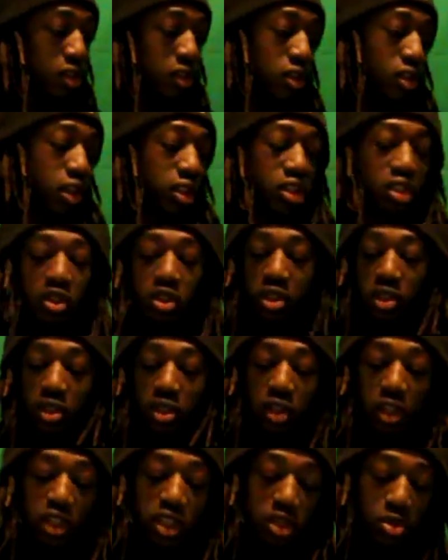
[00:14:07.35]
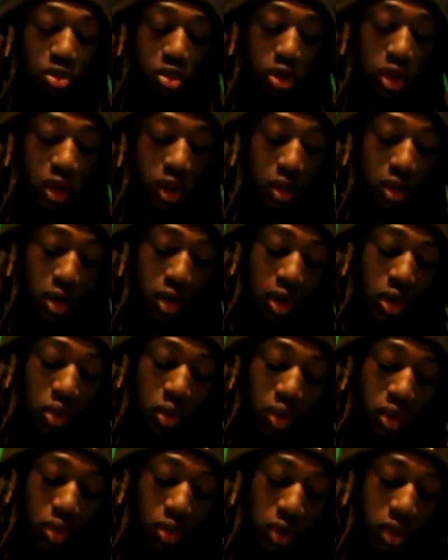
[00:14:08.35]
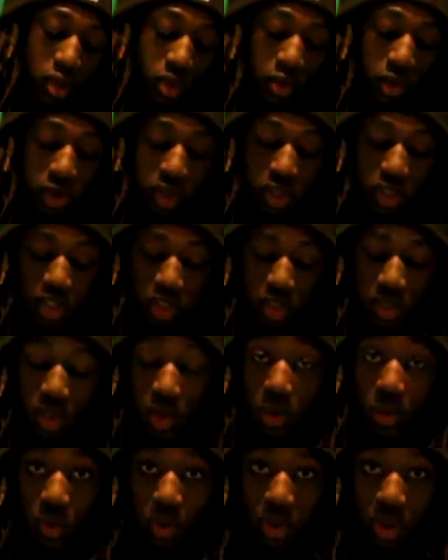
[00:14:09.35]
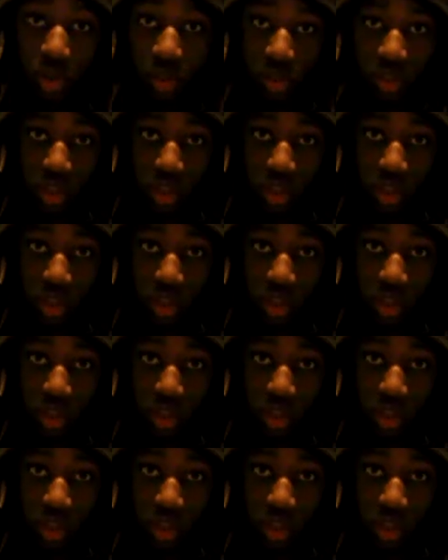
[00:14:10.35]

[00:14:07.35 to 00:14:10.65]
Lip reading: this spring. When this snow clears